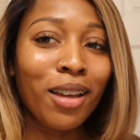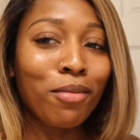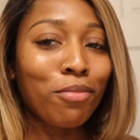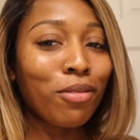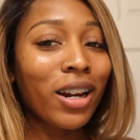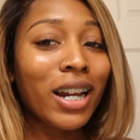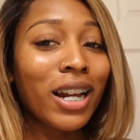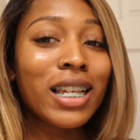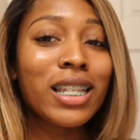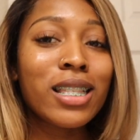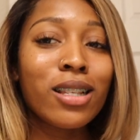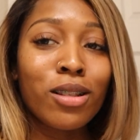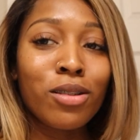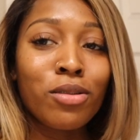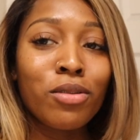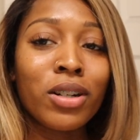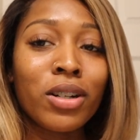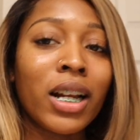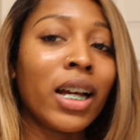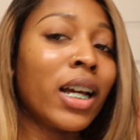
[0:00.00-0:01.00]
praise the
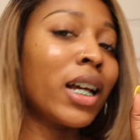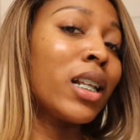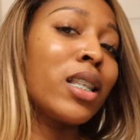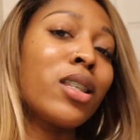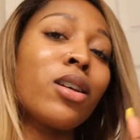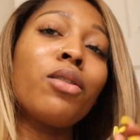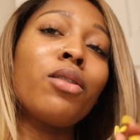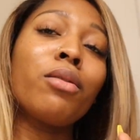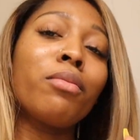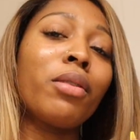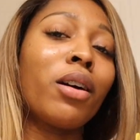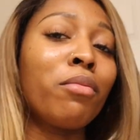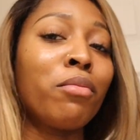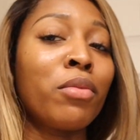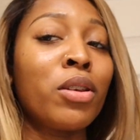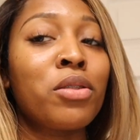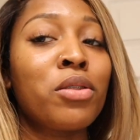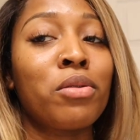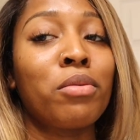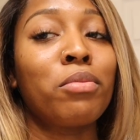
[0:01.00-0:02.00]
Lord, I had told him how
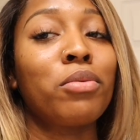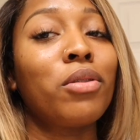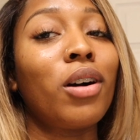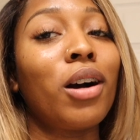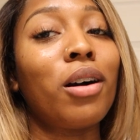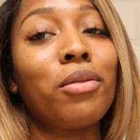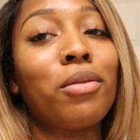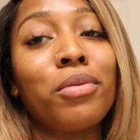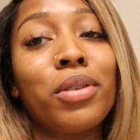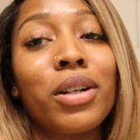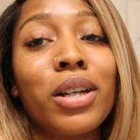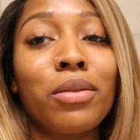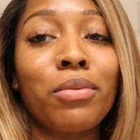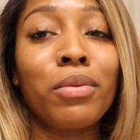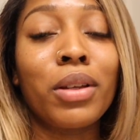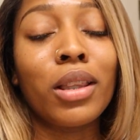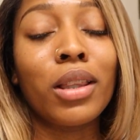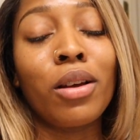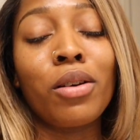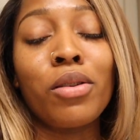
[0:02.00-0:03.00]
miserable I was
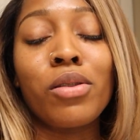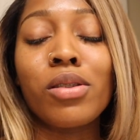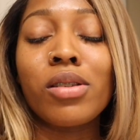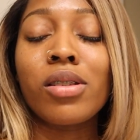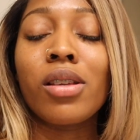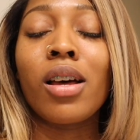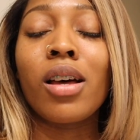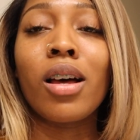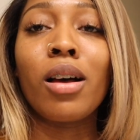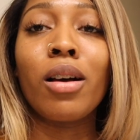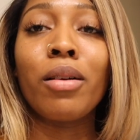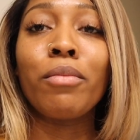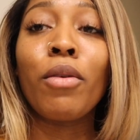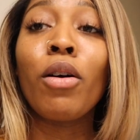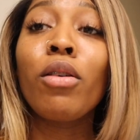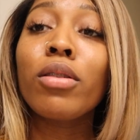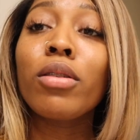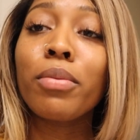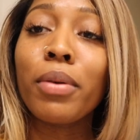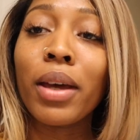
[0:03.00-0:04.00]
with those
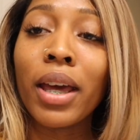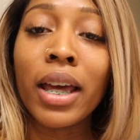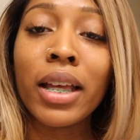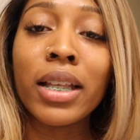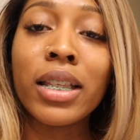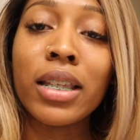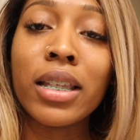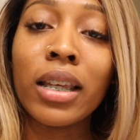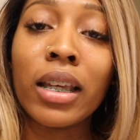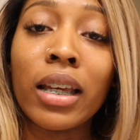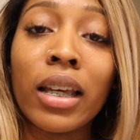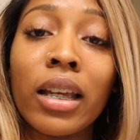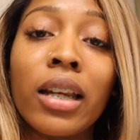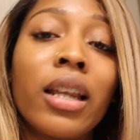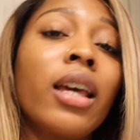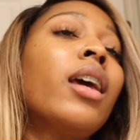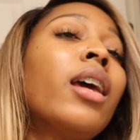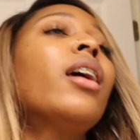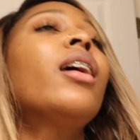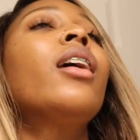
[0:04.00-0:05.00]
molar pads in,
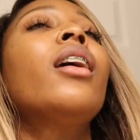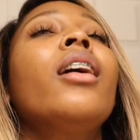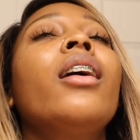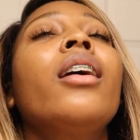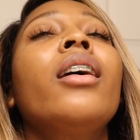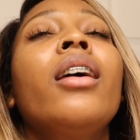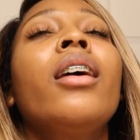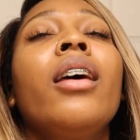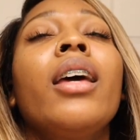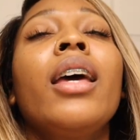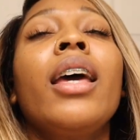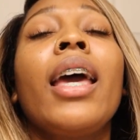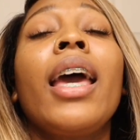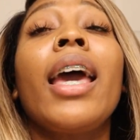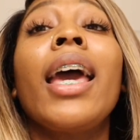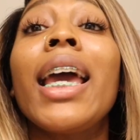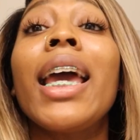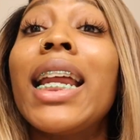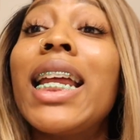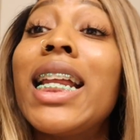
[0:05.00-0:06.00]

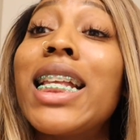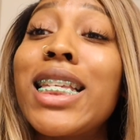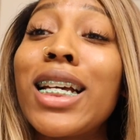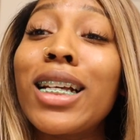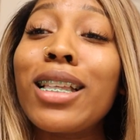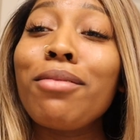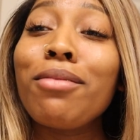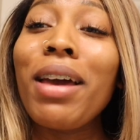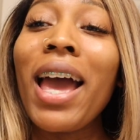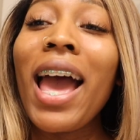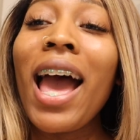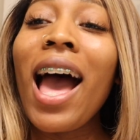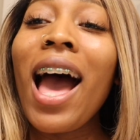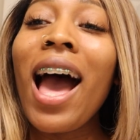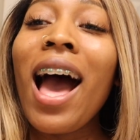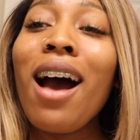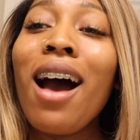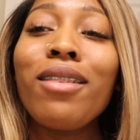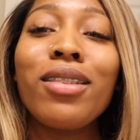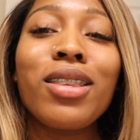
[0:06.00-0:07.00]
and he took them
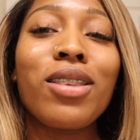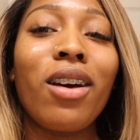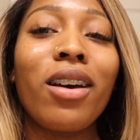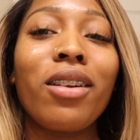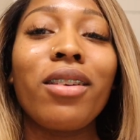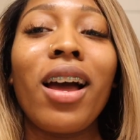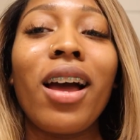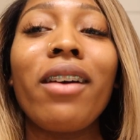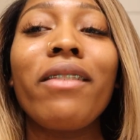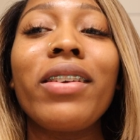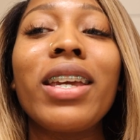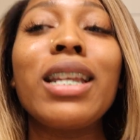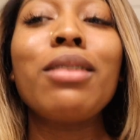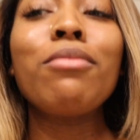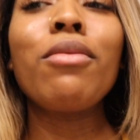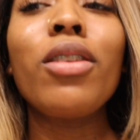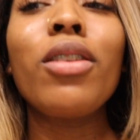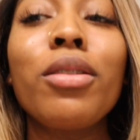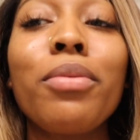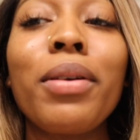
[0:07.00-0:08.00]
out, so I don't have any
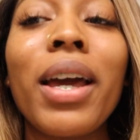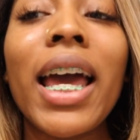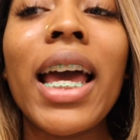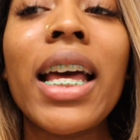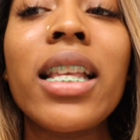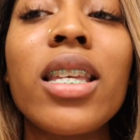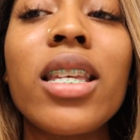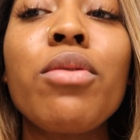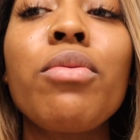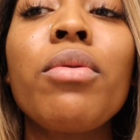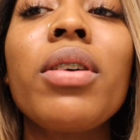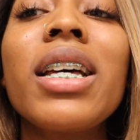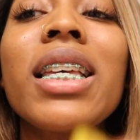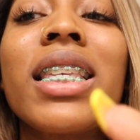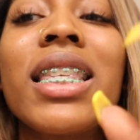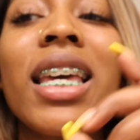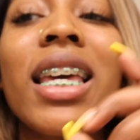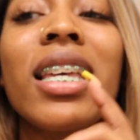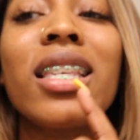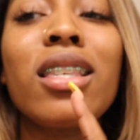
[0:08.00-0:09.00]
molar pads. He was
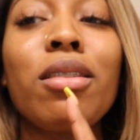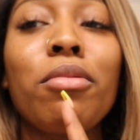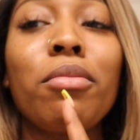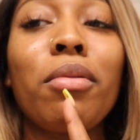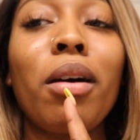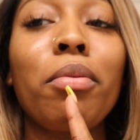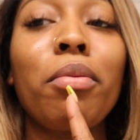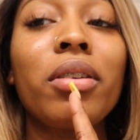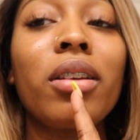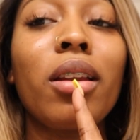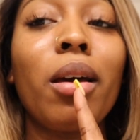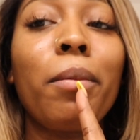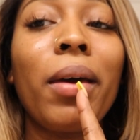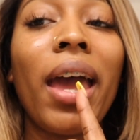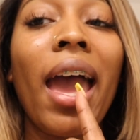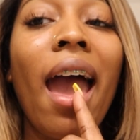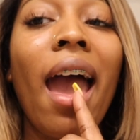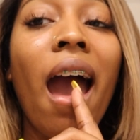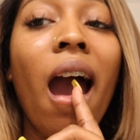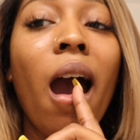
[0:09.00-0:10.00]
saying something about putting a
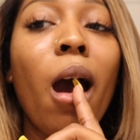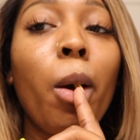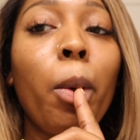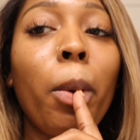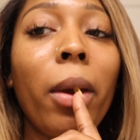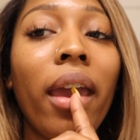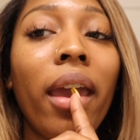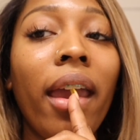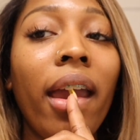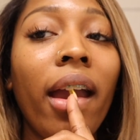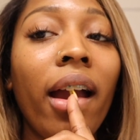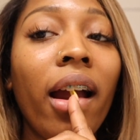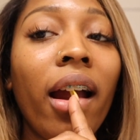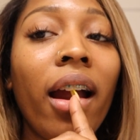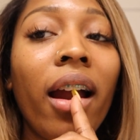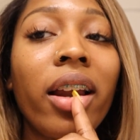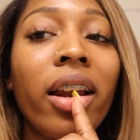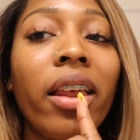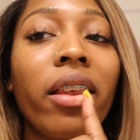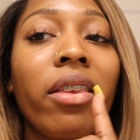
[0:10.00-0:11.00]
pad up
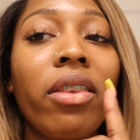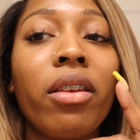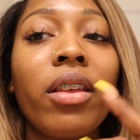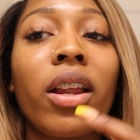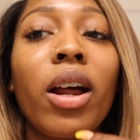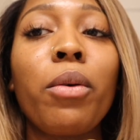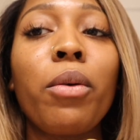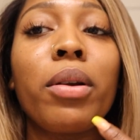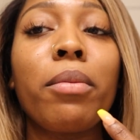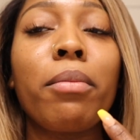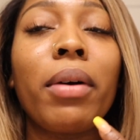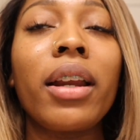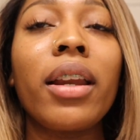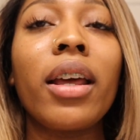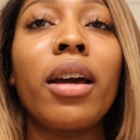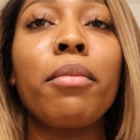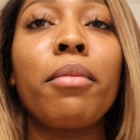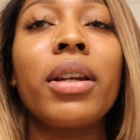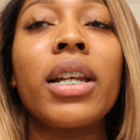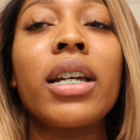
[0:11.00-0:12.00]
here so that I wouldn't bite
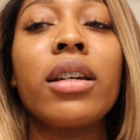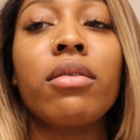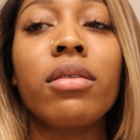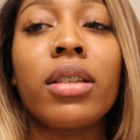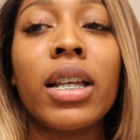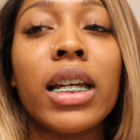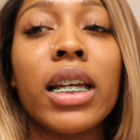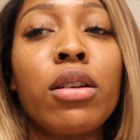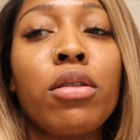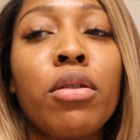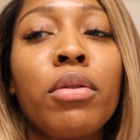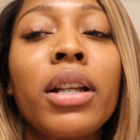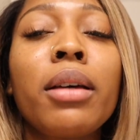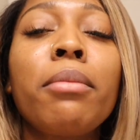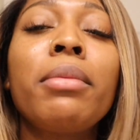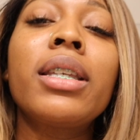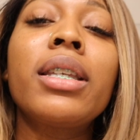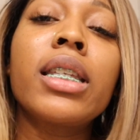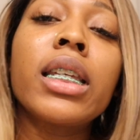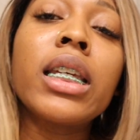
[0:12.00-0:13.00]
down, but then he was like, you know, let
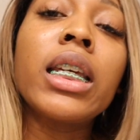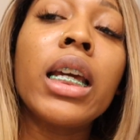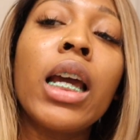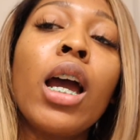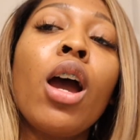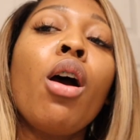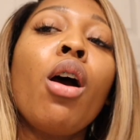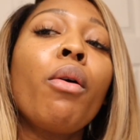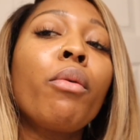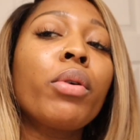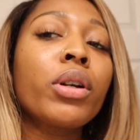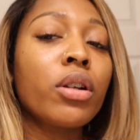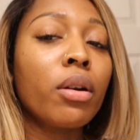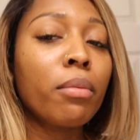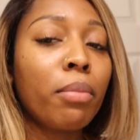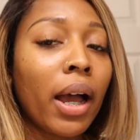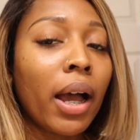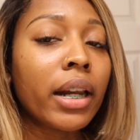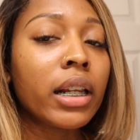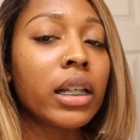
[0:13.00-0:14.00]
me see what your
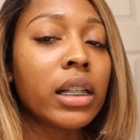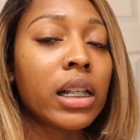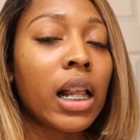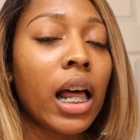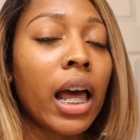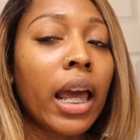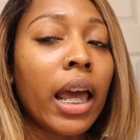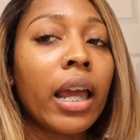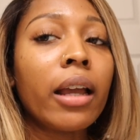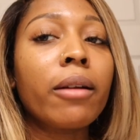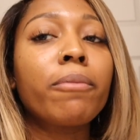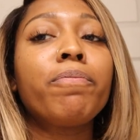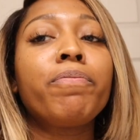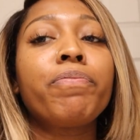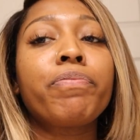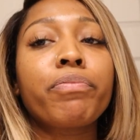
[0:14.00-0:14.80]
bite is like